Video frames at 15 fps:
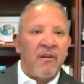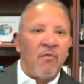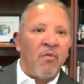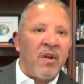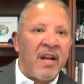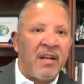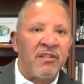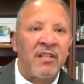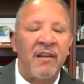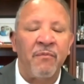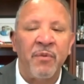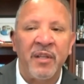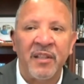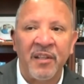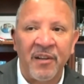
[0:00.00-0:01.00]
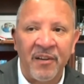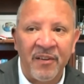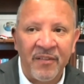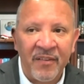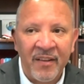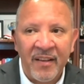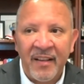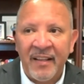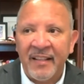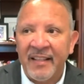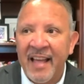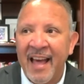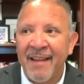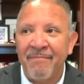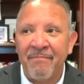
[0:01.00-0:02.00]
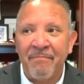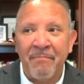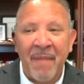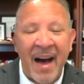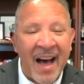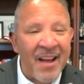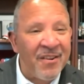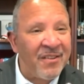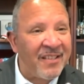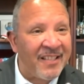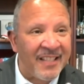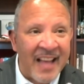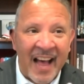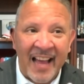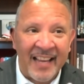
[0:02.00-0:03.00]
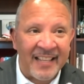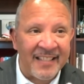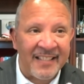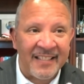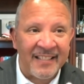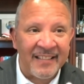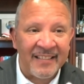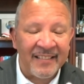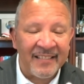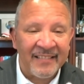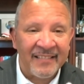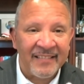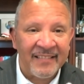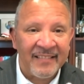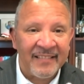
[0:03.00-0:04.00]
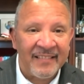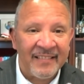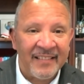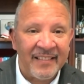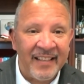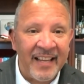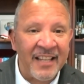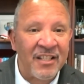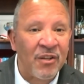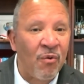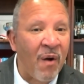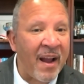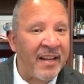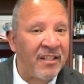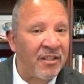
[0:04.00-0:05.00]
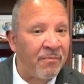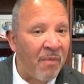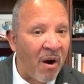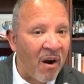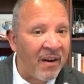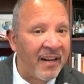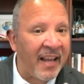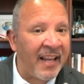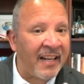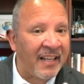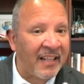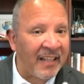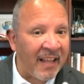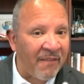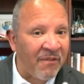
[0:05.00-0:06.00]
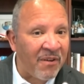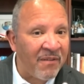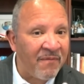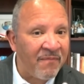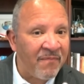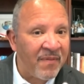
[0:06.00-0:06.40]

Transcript: What else have we learned? that modern science is quite smart and clever